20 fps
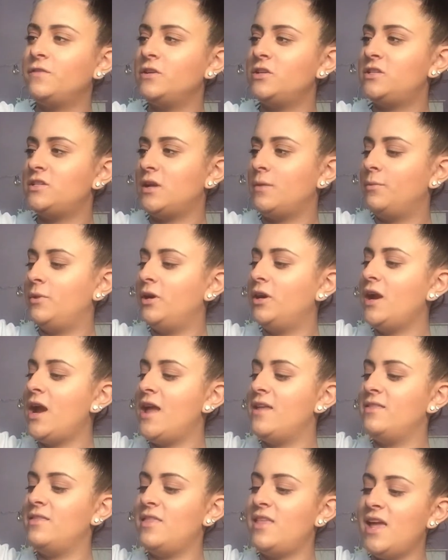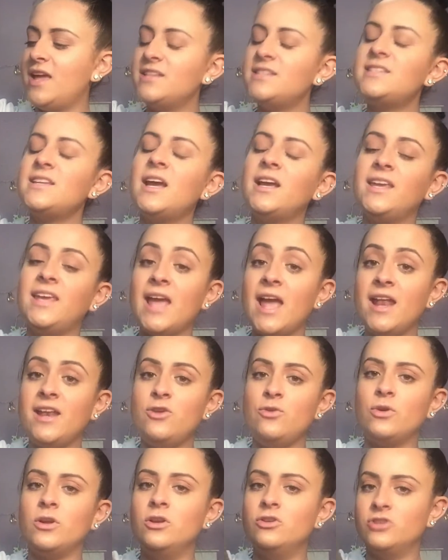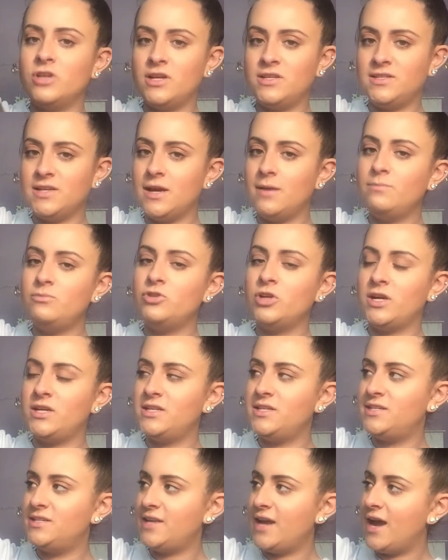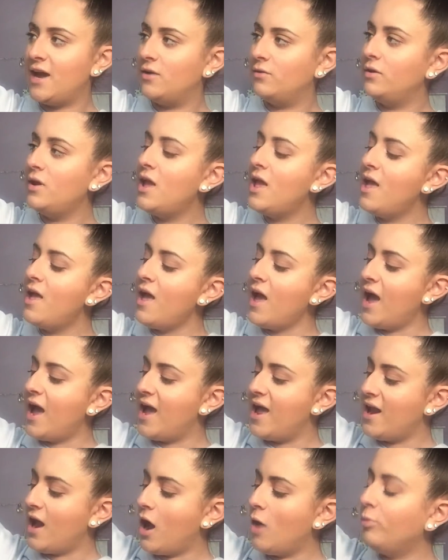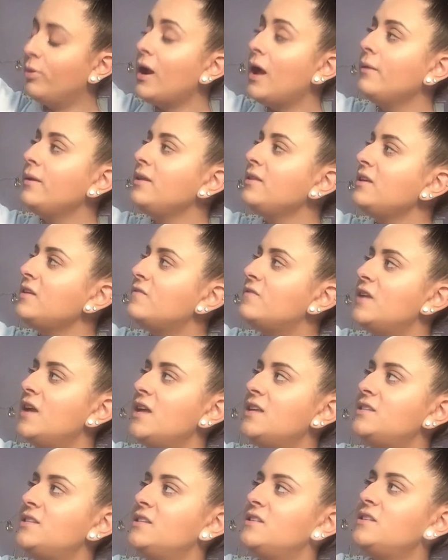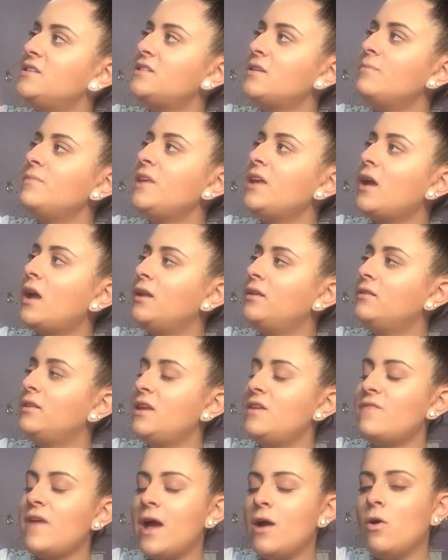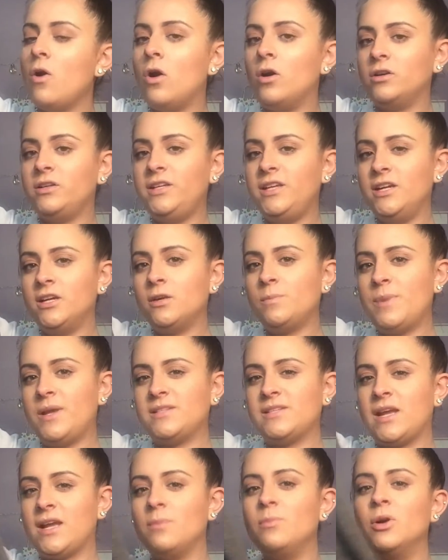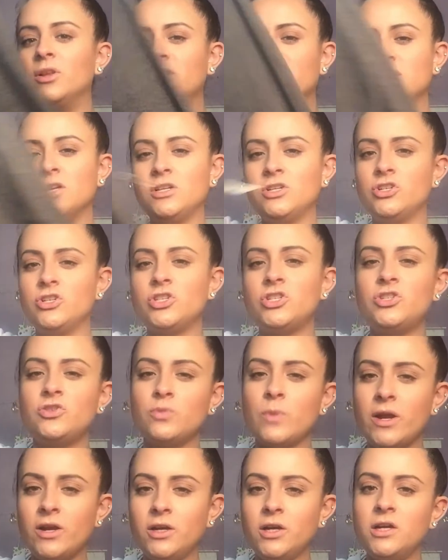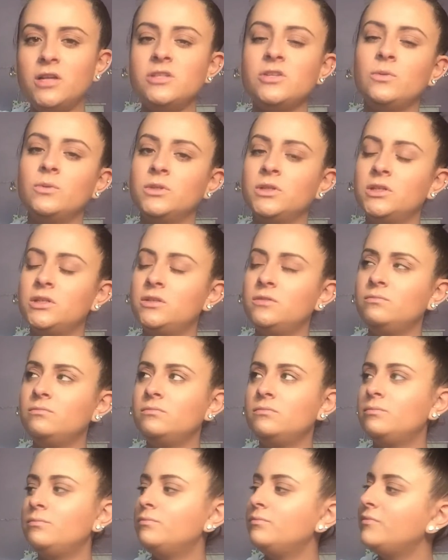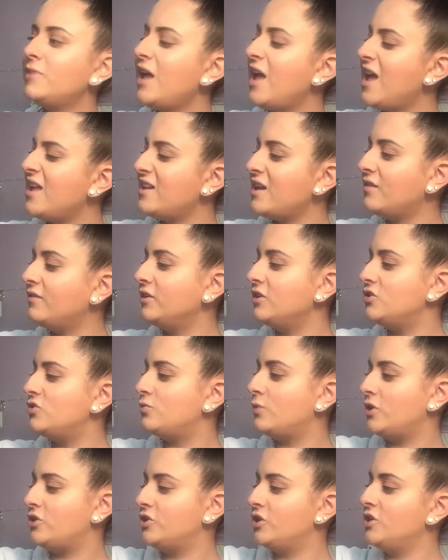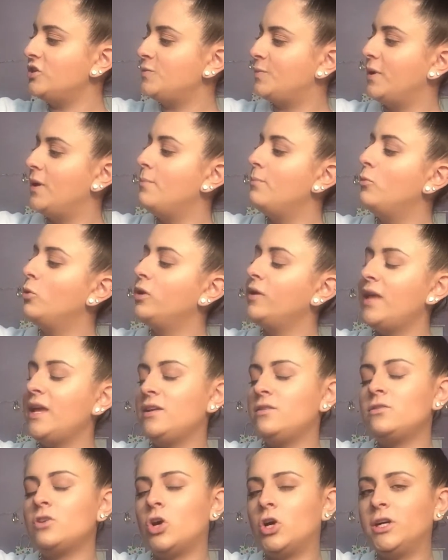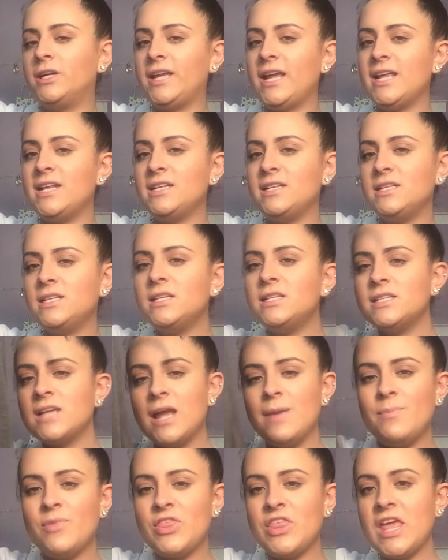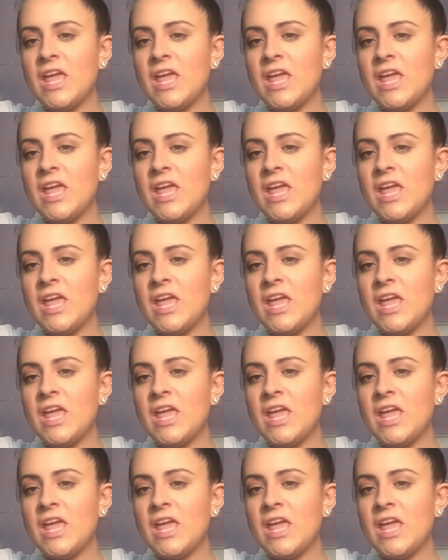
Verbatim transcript: for summer. And this, again, you can dress up, dress down. And I'll probably leave this. This is something I'd leave out all year because I can put this under sweaters or not really sweatshirts, but more like cardigan type